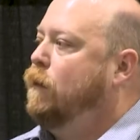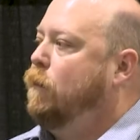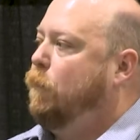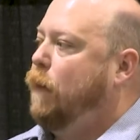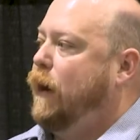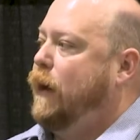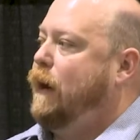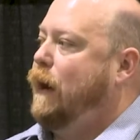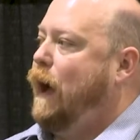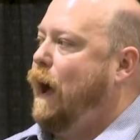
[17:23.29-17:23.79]

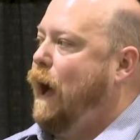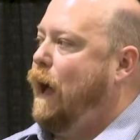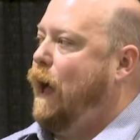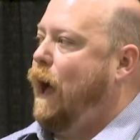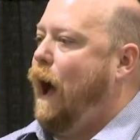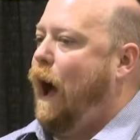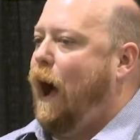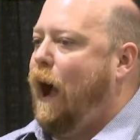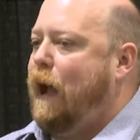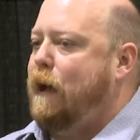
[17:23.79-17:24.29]

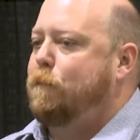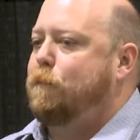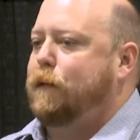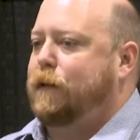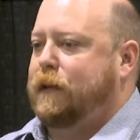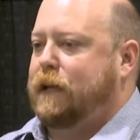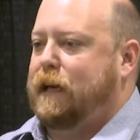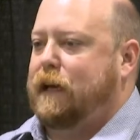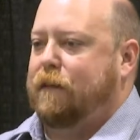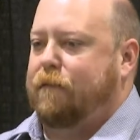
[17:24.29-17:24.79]
But I
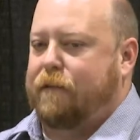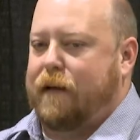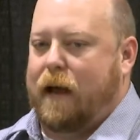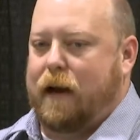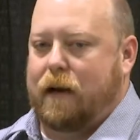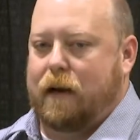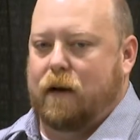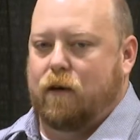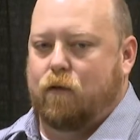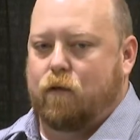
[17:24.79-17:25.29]
believe
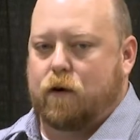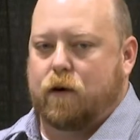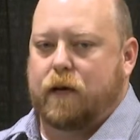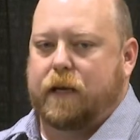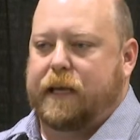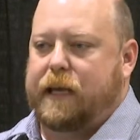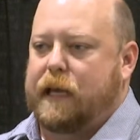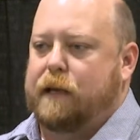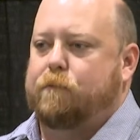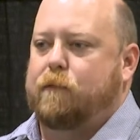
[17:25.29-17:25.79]
that in order to
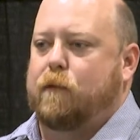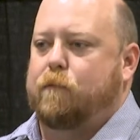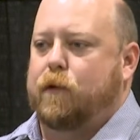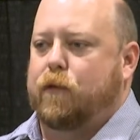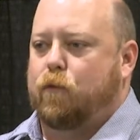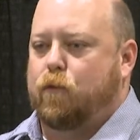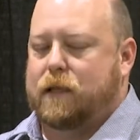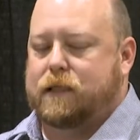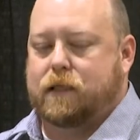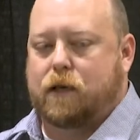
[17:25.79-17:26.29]
keep up
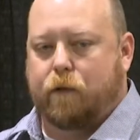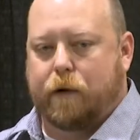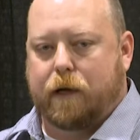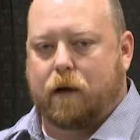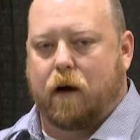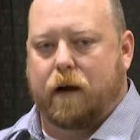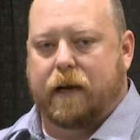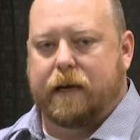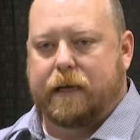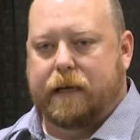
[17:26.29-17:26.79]
with what's going
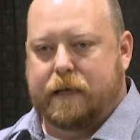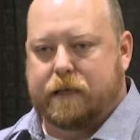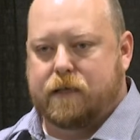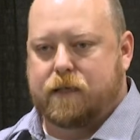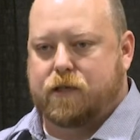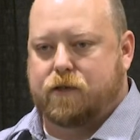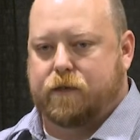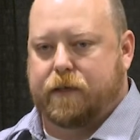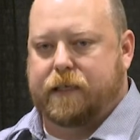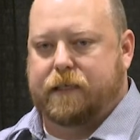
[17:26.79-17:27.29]
on in
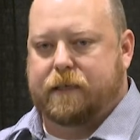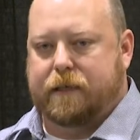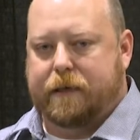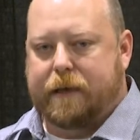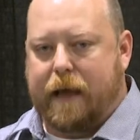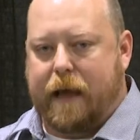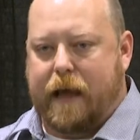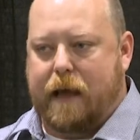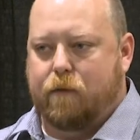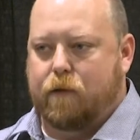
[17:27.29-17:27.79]
industry
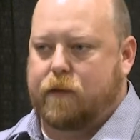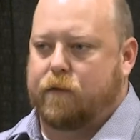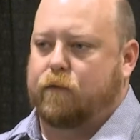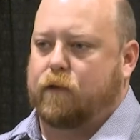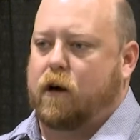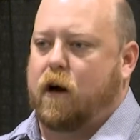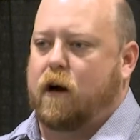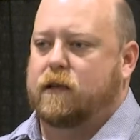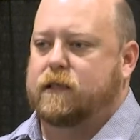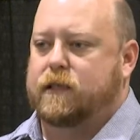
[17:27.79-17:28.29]
today with
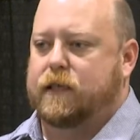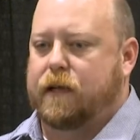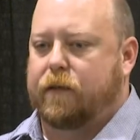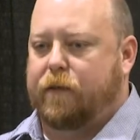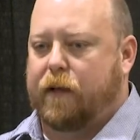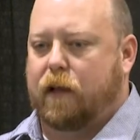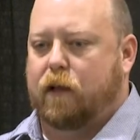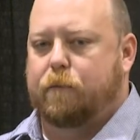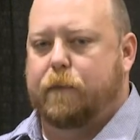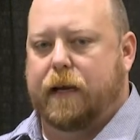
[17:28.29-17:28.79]
regards to
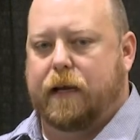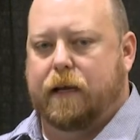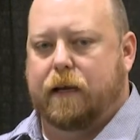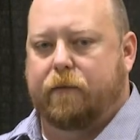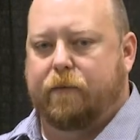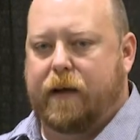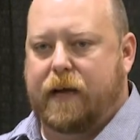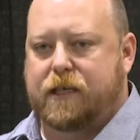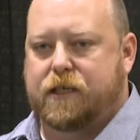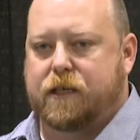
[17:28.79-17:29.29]
development and
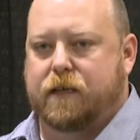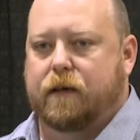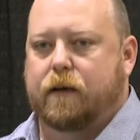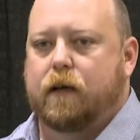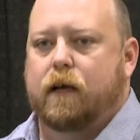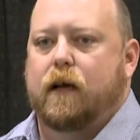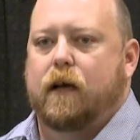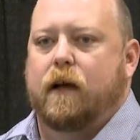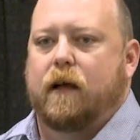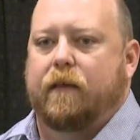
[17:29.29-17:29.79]
innovation,
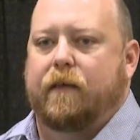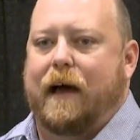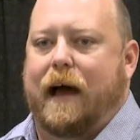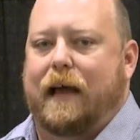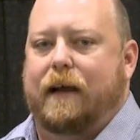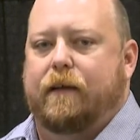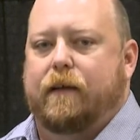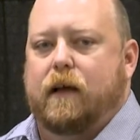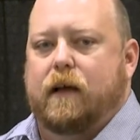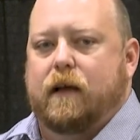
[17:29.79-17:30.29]

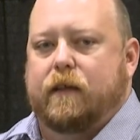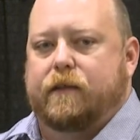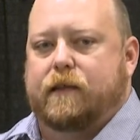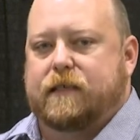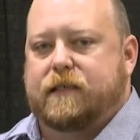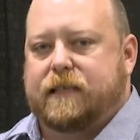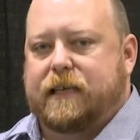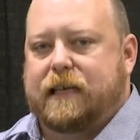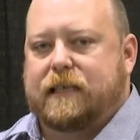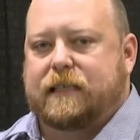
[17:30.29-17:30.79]
that the
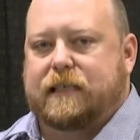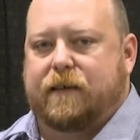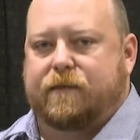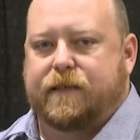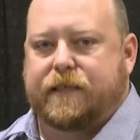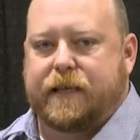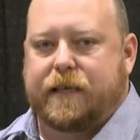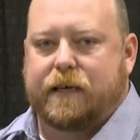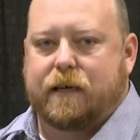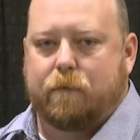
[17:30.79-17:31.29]

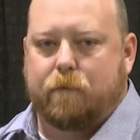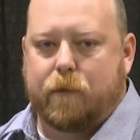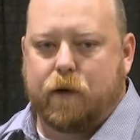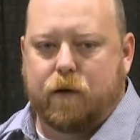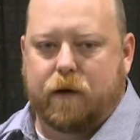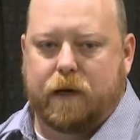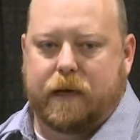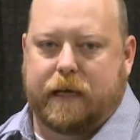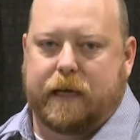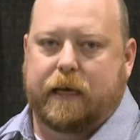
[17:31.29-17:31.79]
CSfC
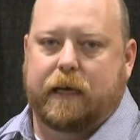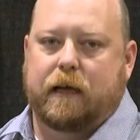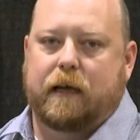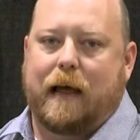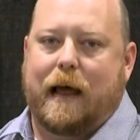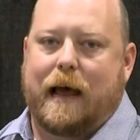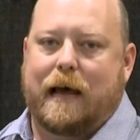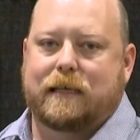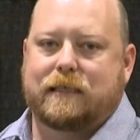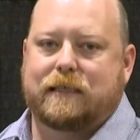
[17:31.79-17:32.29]
community
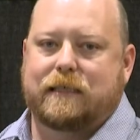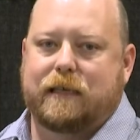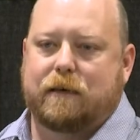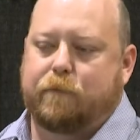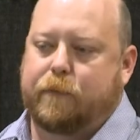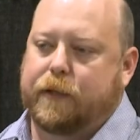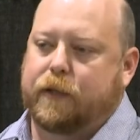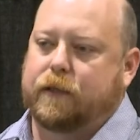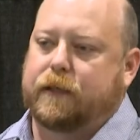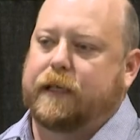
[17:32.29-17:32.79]
has the
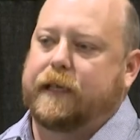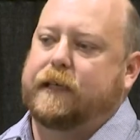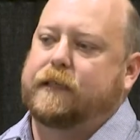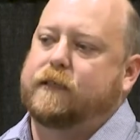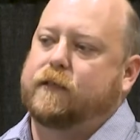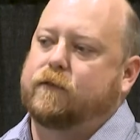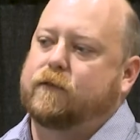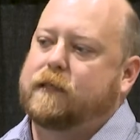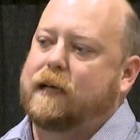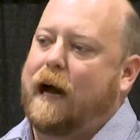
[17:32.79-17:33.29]
ability
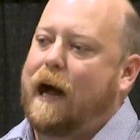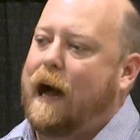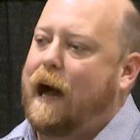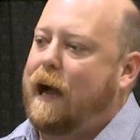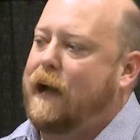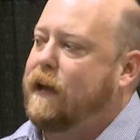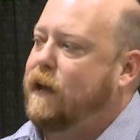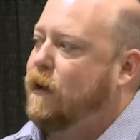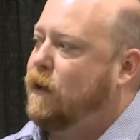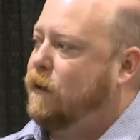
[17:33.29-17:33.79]
to
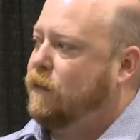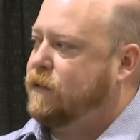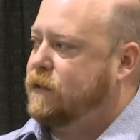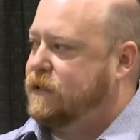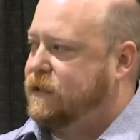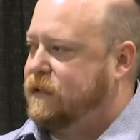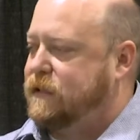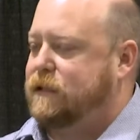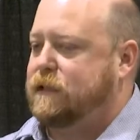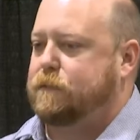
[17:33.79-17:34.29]
tie the
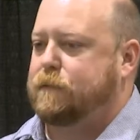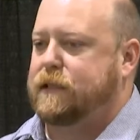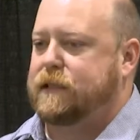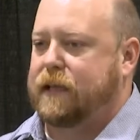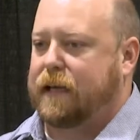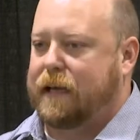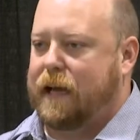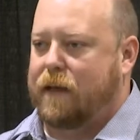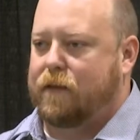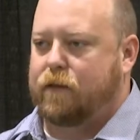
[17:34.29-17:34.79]
systems
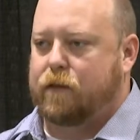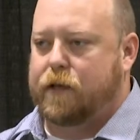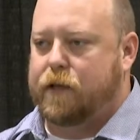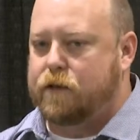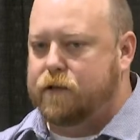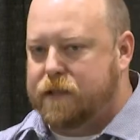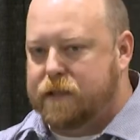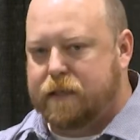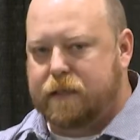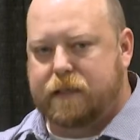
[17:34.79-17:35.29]
together
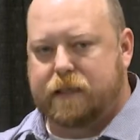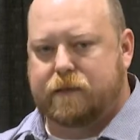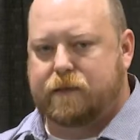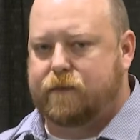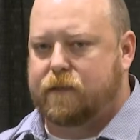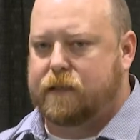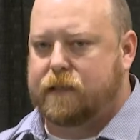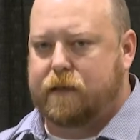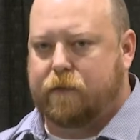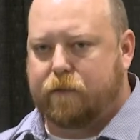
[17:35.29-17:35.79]
using the
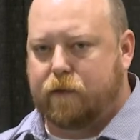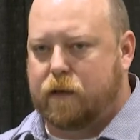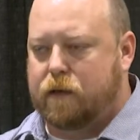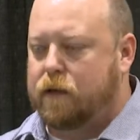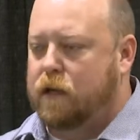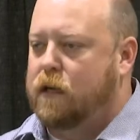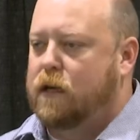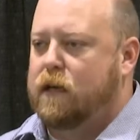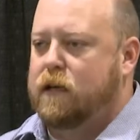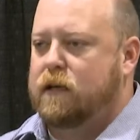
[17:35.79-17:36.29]
different
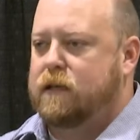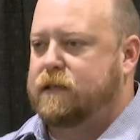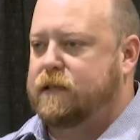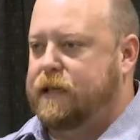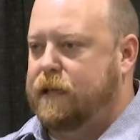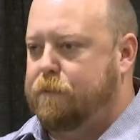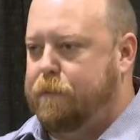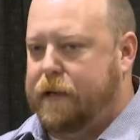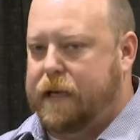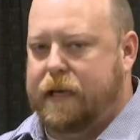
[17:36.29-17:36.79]

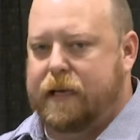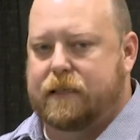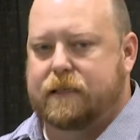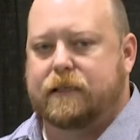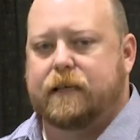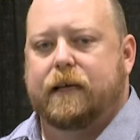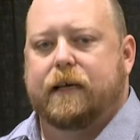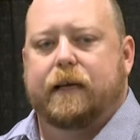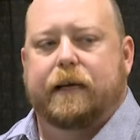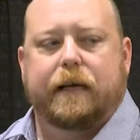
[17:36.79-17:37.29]

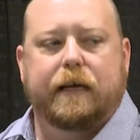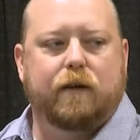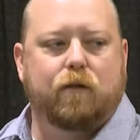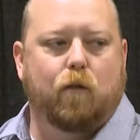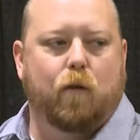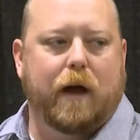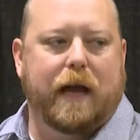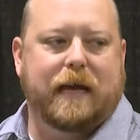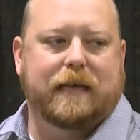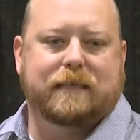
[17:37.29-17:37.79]
CPs
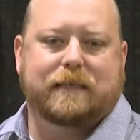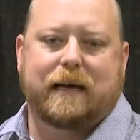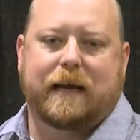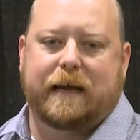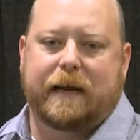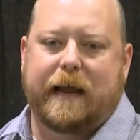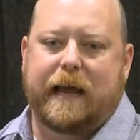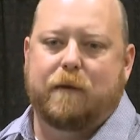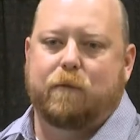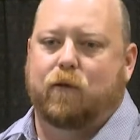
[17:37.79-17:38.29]
in ways that
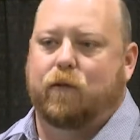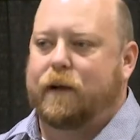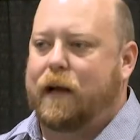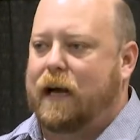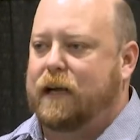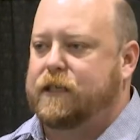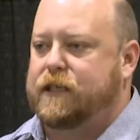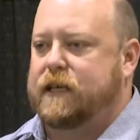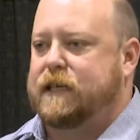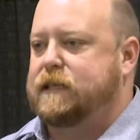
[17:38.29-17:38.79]
enable
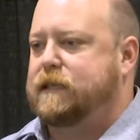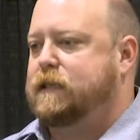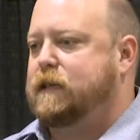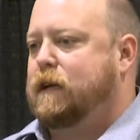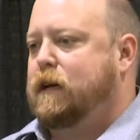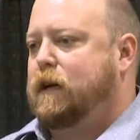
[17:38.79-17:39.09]
not just,